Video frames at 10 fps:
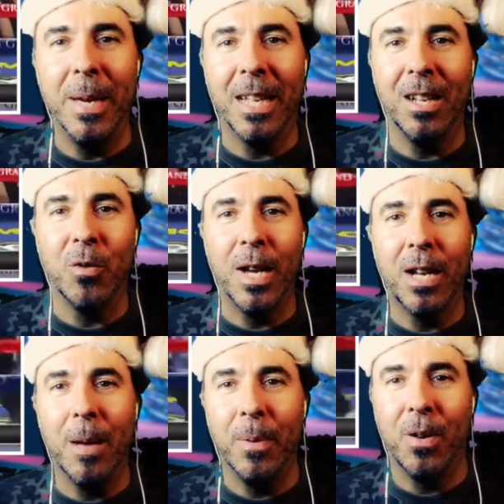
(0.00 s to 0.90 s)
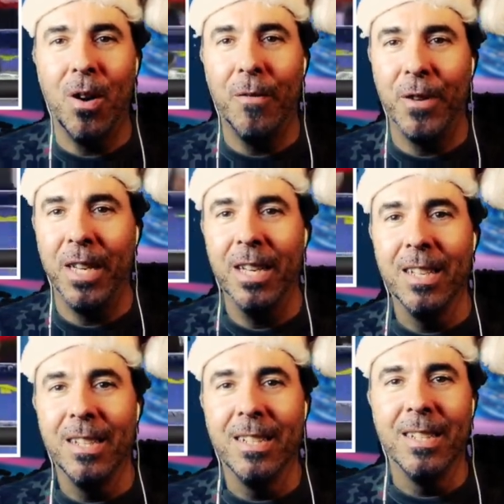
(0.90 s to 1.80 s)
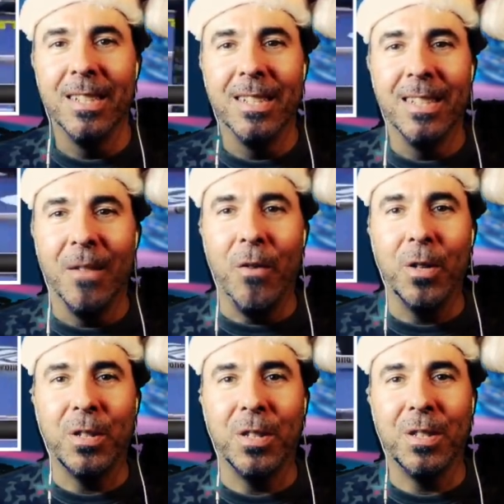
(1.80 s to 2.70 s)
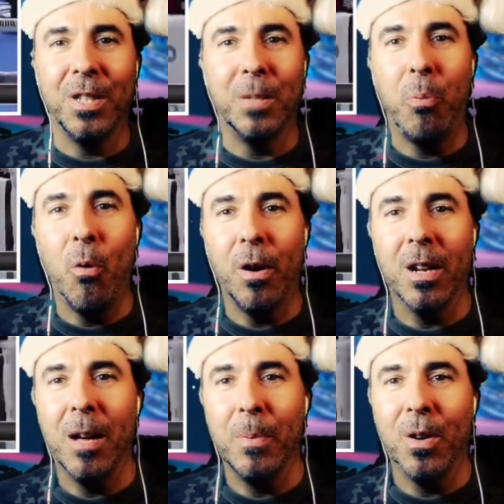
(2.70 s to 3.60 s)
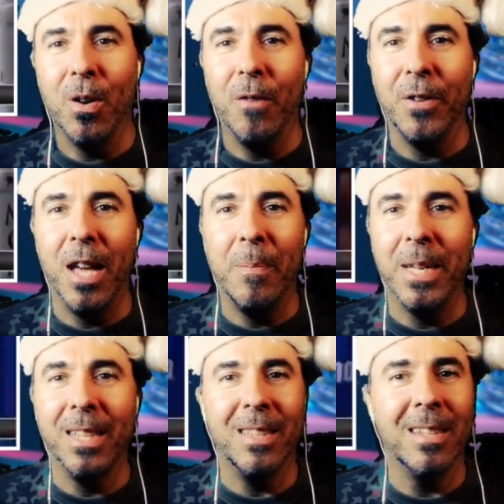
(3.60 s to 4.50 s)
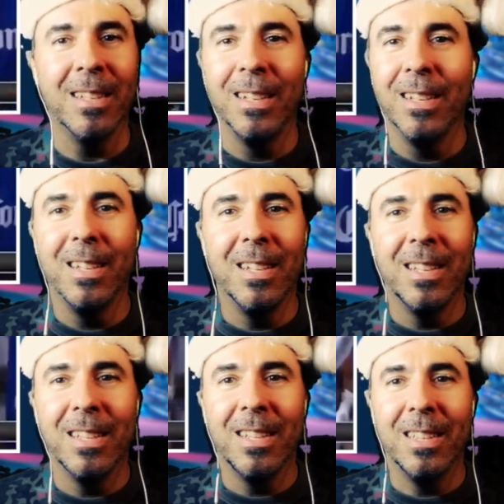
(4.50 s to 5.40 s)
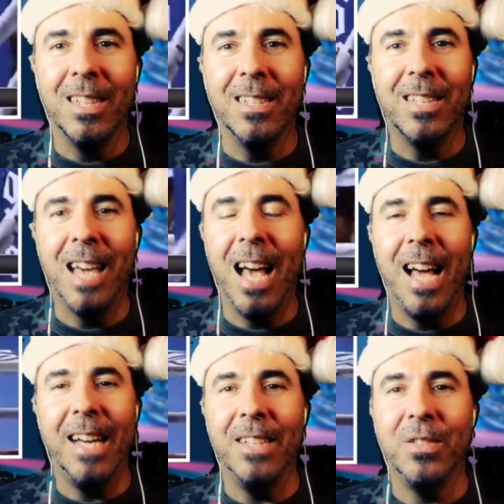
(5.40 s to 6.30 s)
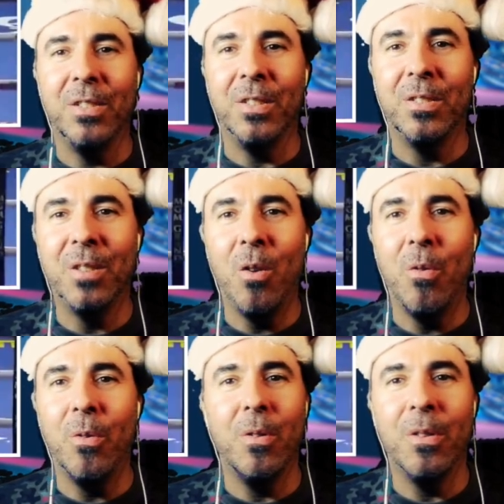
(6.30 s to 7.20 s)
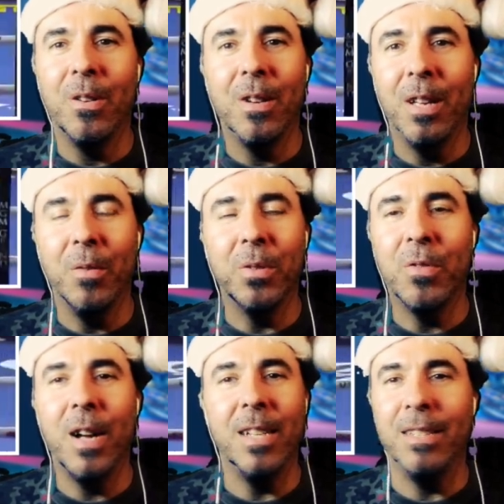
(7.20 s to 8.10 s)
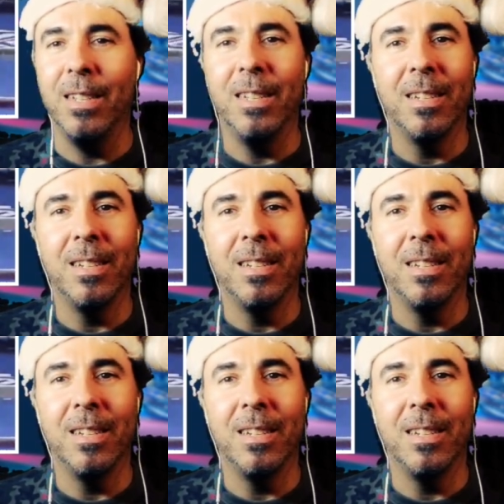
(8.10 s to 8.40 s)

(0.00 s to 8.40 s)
making a great cup of coffee versus just pouring a cup of coffee. I mean, this guy is just so, it was crazy.